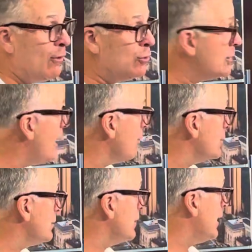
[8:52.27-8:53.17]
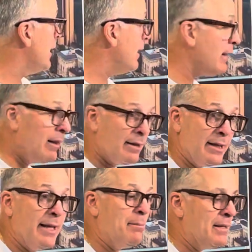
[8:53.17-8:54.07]
lose coverage. And then they let the
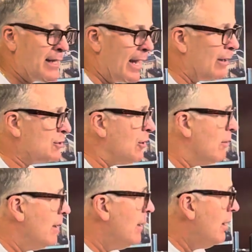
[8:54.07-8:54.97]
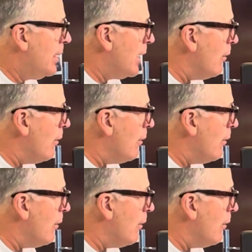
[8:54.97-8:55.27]
DBs hang out. So, you